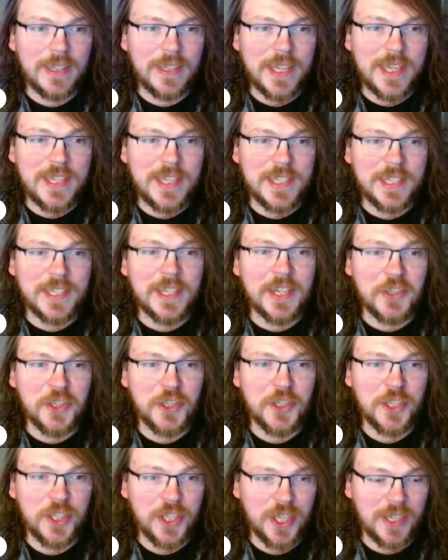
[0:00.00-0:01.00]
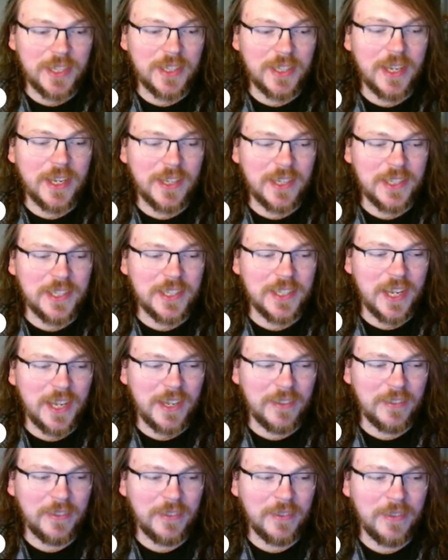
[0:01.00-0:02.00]
he's in a shit ton of
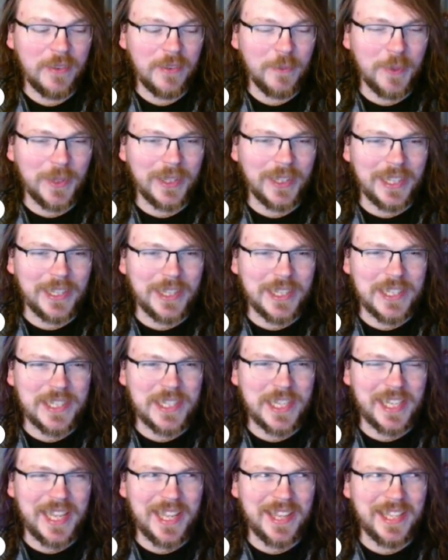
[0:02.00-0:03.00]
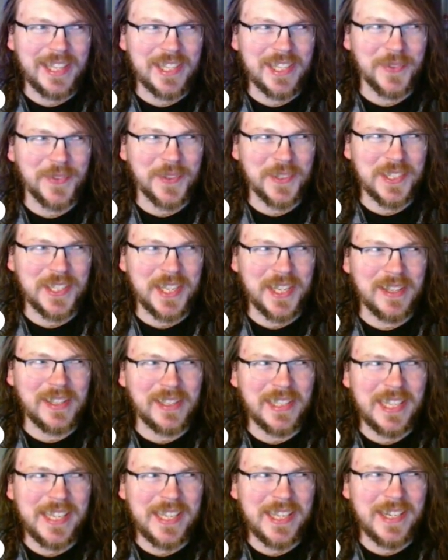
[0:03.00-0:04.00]
stuff, but like this is like I think his first like
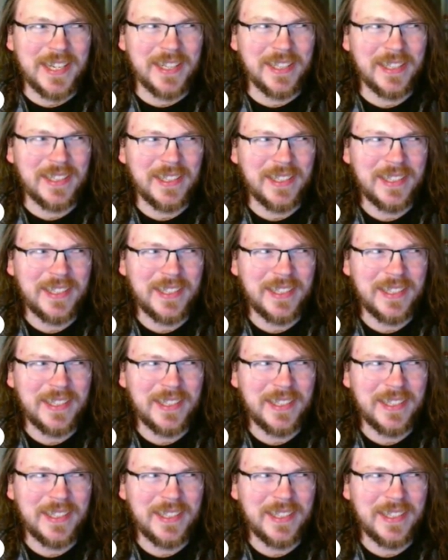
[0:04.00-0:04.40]
lead,